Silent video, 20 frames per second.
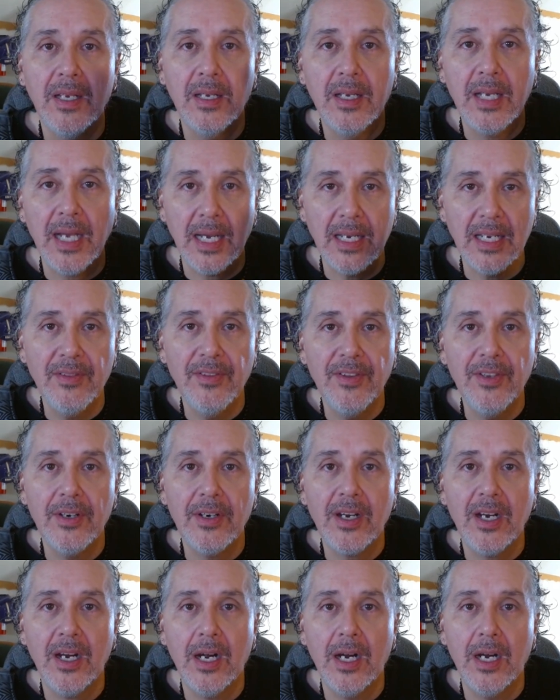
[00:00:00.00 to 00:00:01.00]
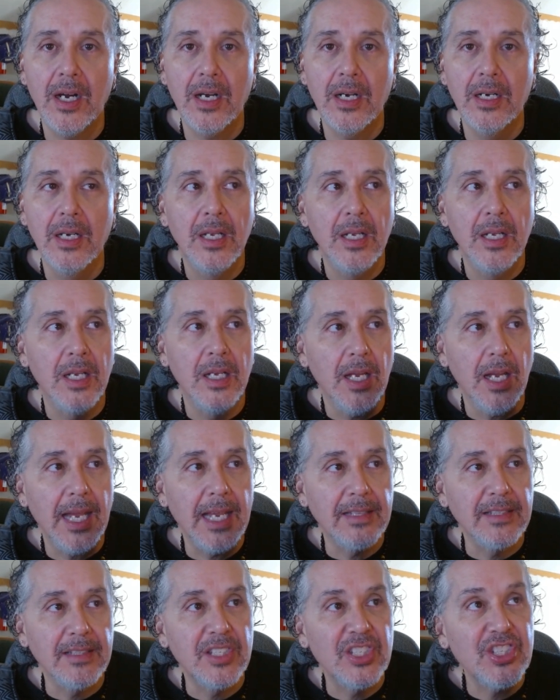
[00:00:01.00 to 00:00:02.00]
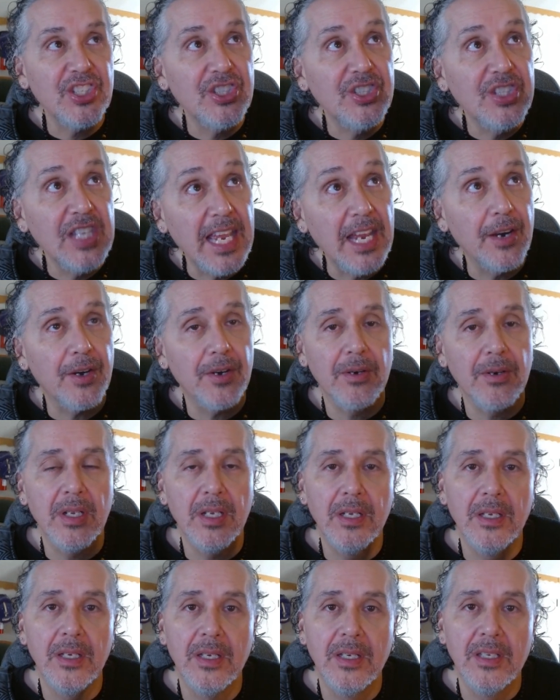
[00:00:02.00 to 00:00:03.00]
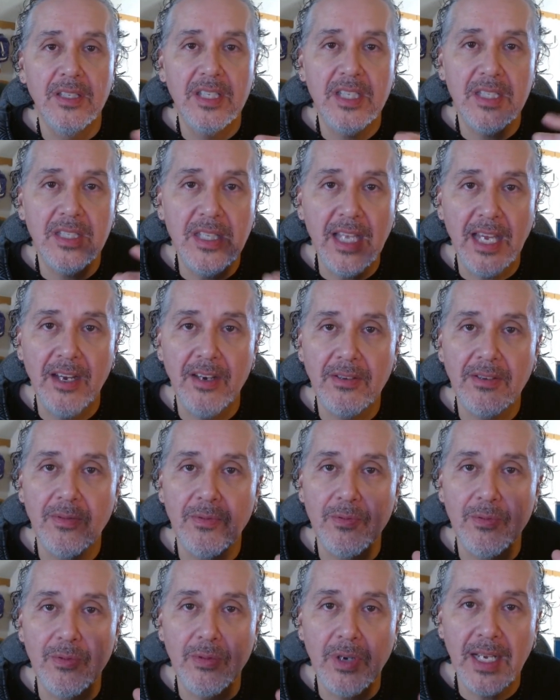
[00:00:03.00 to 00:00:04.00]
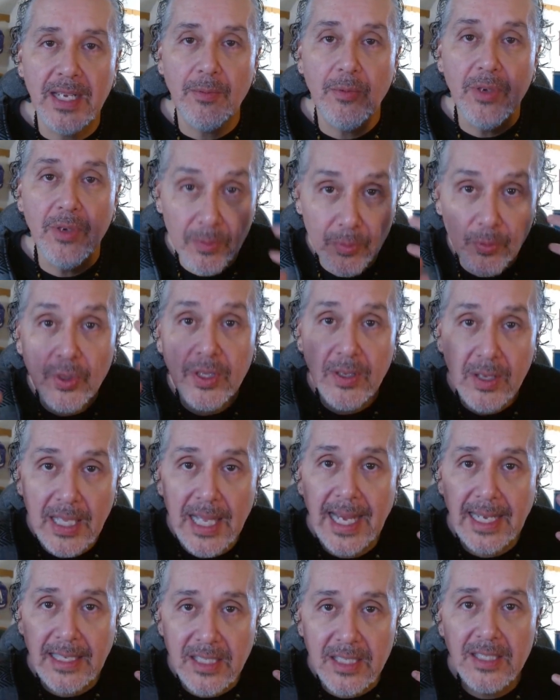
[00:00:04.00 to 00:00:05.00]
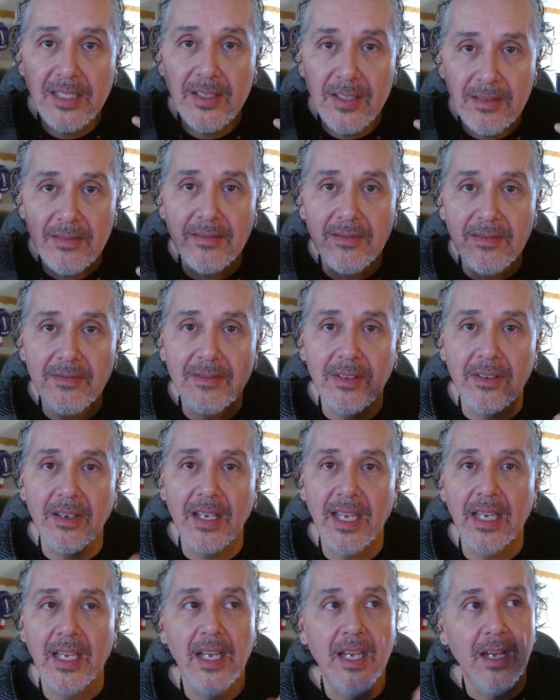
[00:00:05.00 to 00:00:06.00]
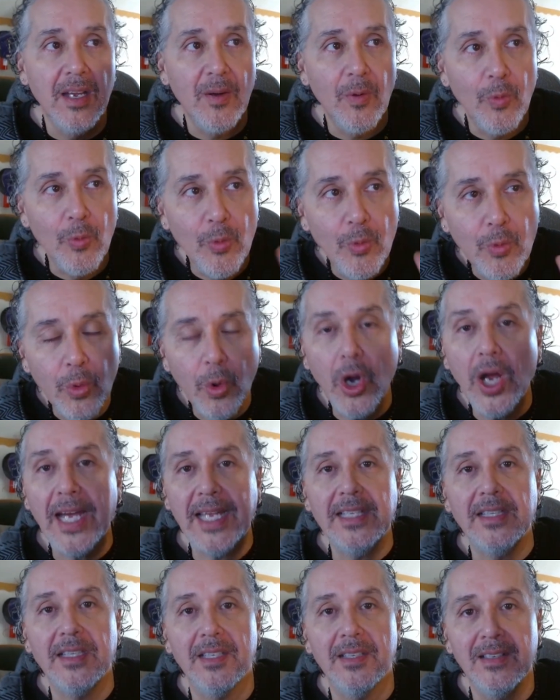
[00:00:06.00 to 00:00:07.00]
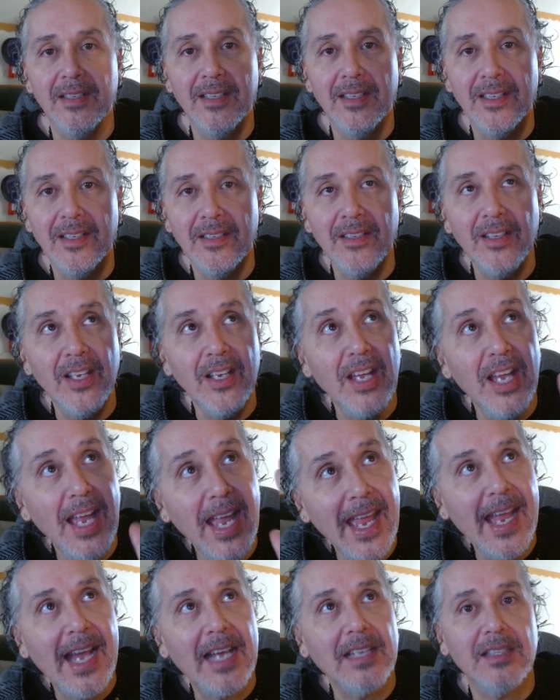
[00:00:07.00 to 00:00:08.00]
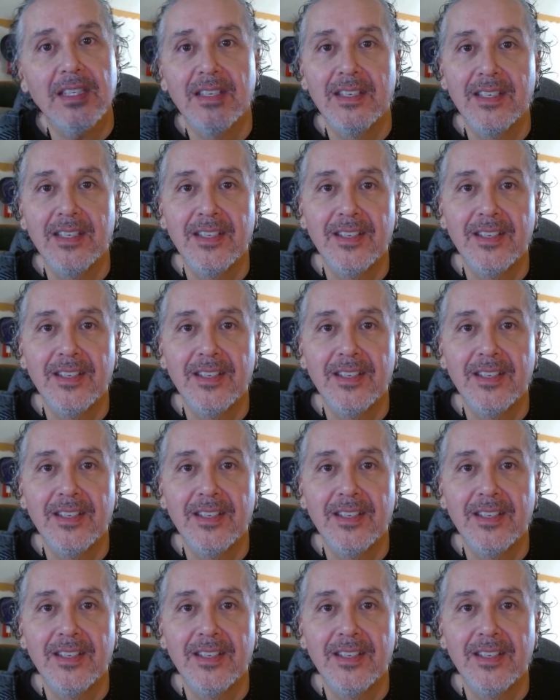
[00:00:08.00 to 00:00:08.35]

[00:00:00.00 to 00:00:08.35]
got in their car and stared right with glasses, okay, right at